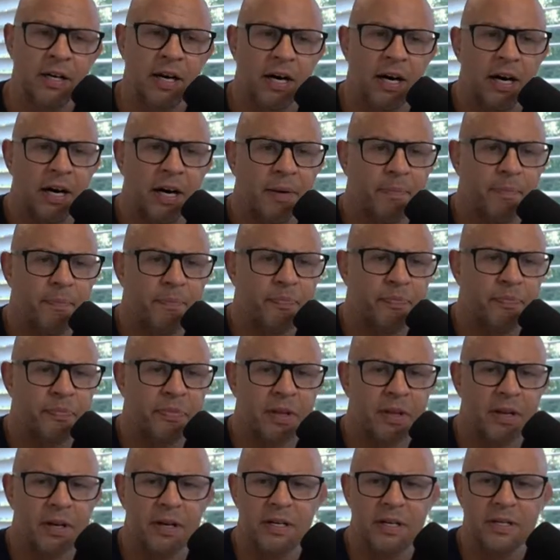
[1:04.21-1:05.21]
And
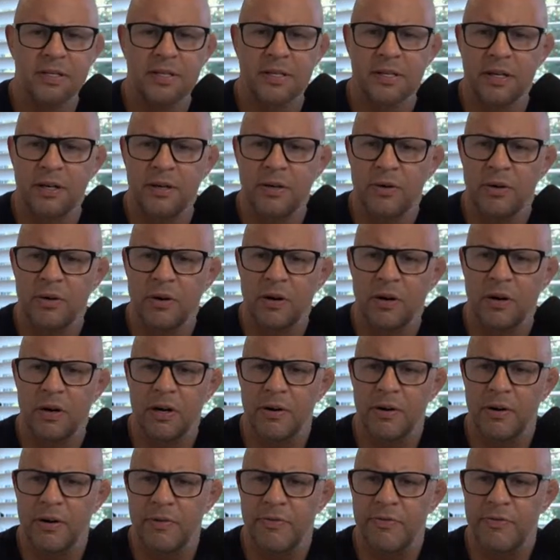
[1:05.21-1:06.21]
so
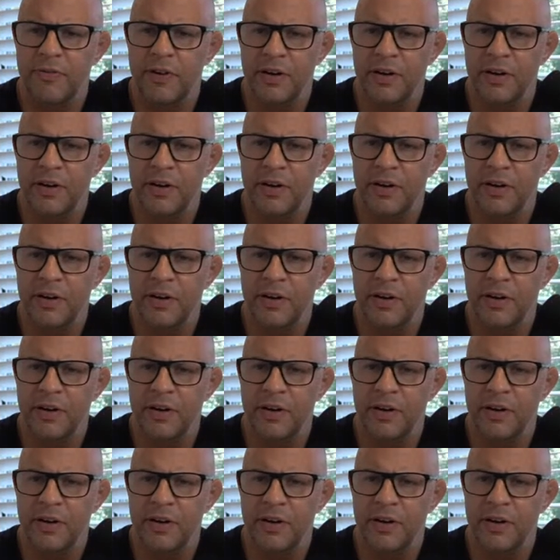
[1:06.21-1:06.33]
I